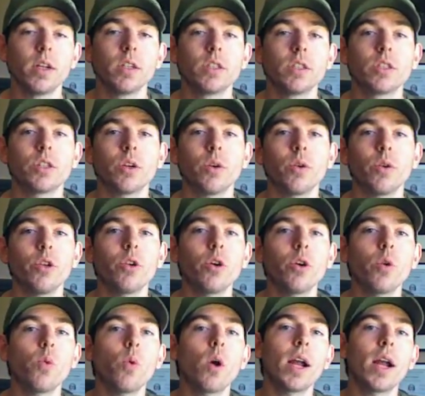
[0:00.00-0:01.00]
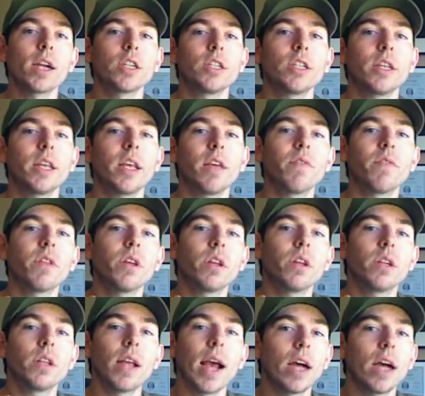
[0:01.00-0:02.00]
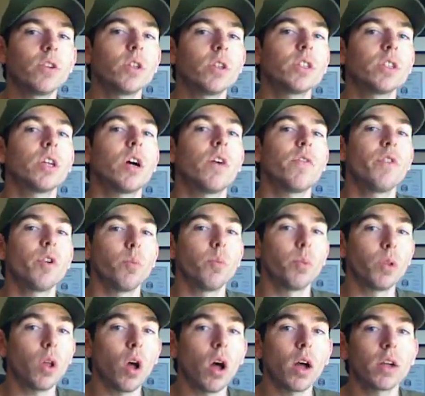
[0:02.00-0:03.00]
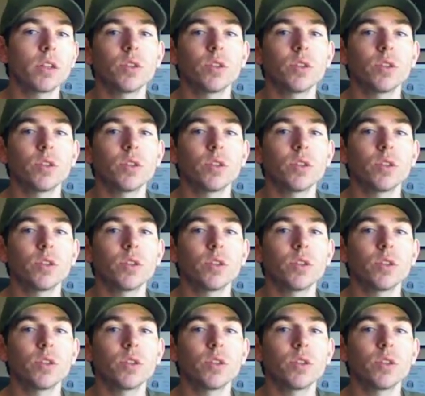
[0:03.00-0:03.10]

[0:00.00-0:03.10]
So you don't want to actually give the address of your blog.